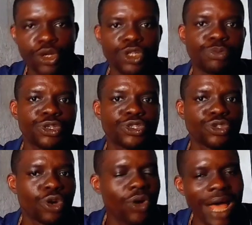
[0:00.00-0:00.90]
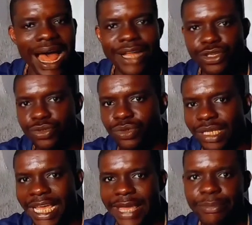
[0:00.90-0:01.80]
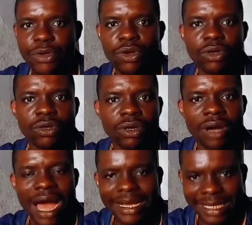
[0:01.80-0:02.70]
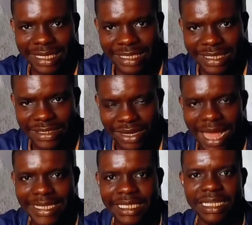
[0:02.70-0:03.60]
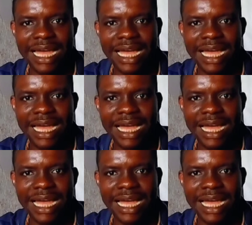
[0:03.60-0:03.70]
You must know how to name alkenes, right?